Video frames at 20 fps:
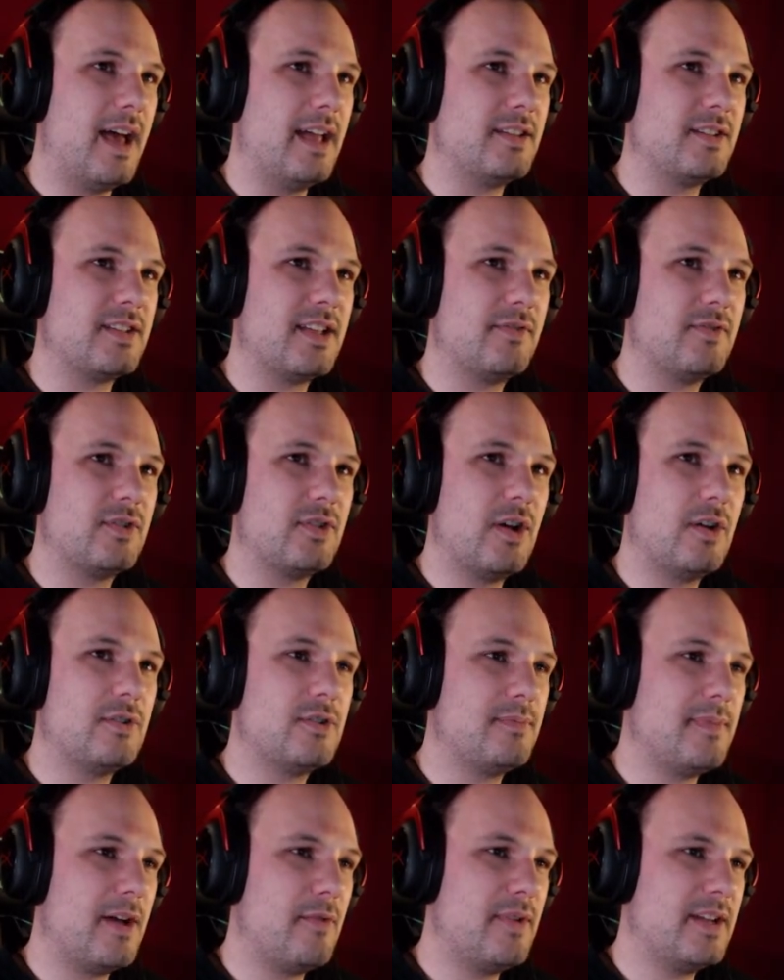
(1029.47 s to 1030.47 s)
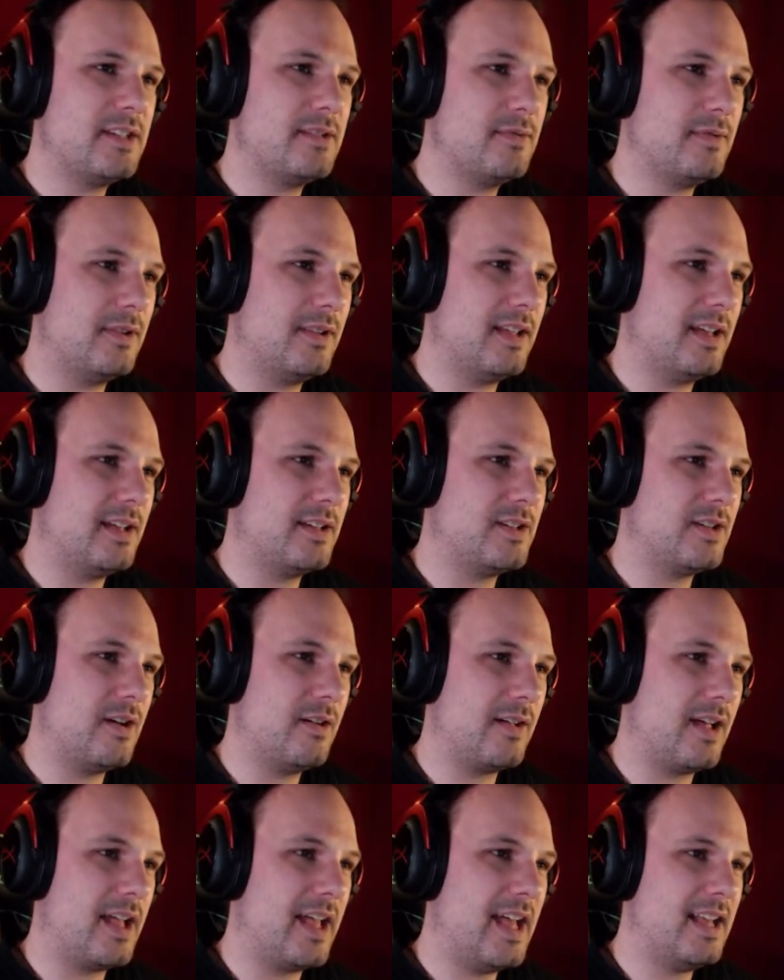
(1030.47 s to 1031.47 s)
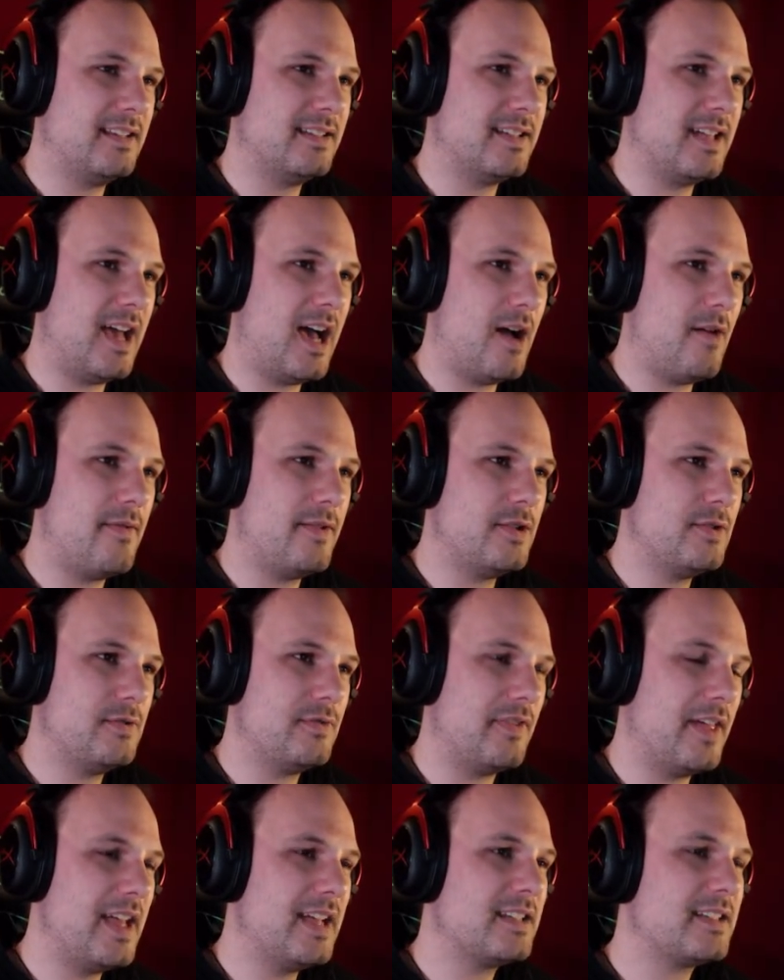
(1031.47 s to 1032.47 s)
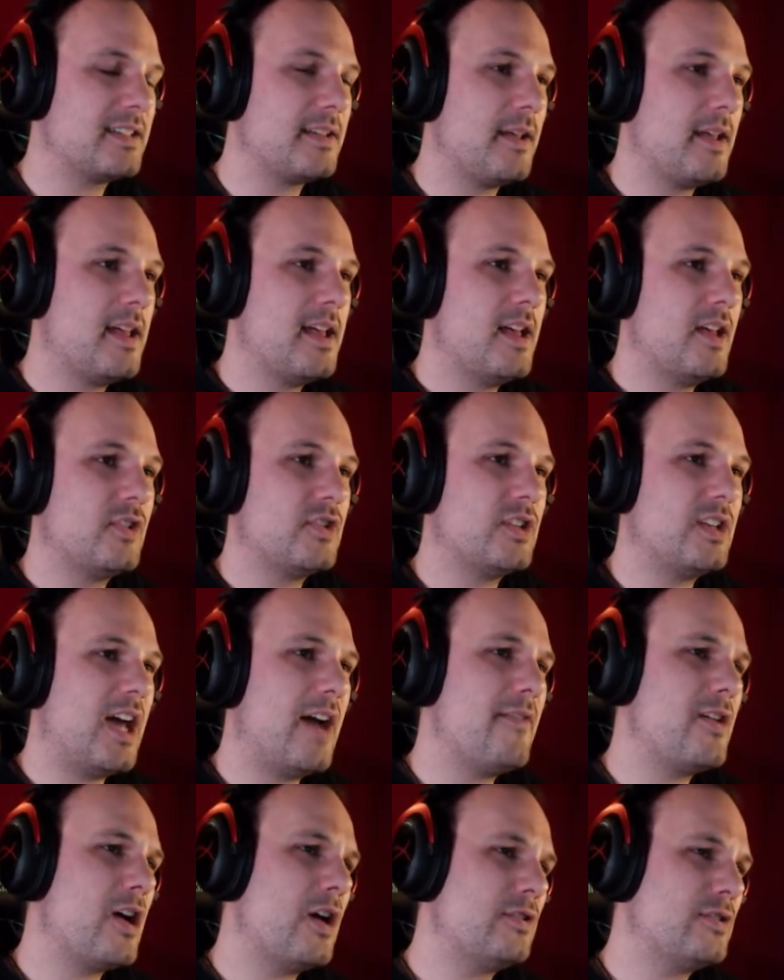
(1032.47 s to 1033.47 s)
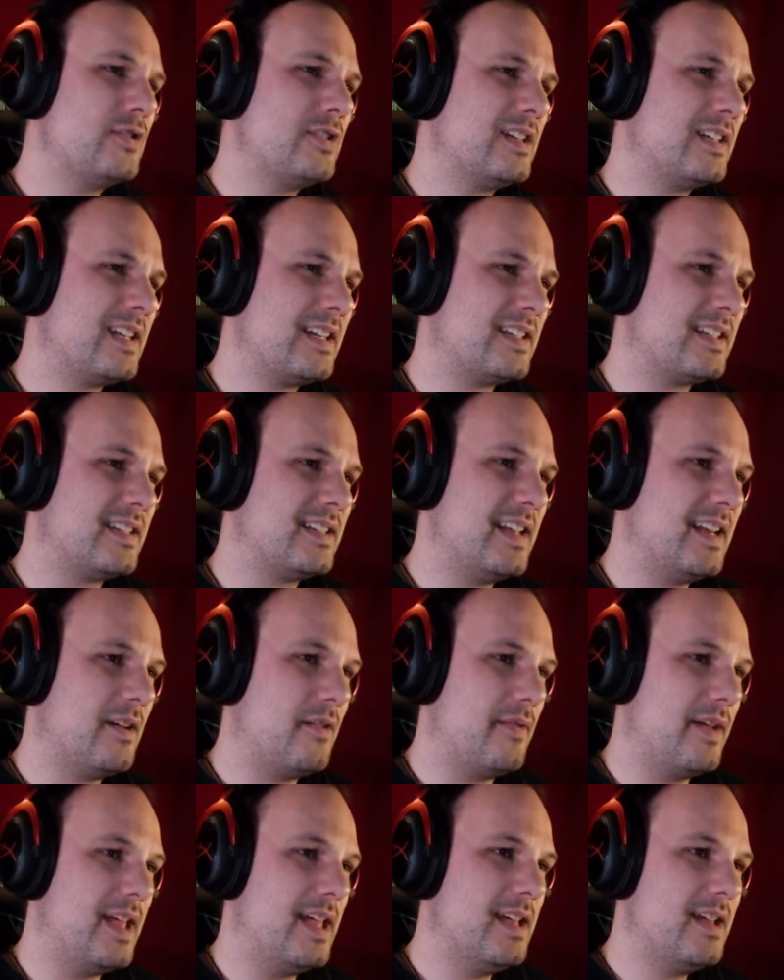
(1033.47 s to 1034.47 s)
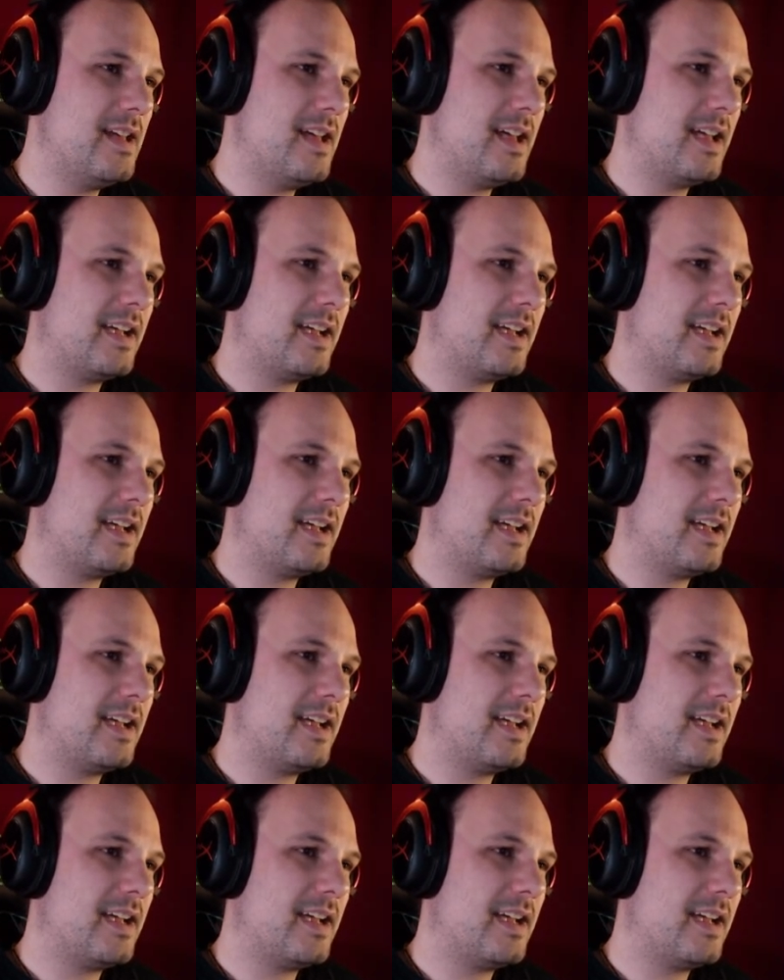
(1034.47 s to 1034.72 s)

I just have to go to my ritual chalk again. See how we do things. So now we go to the distillery.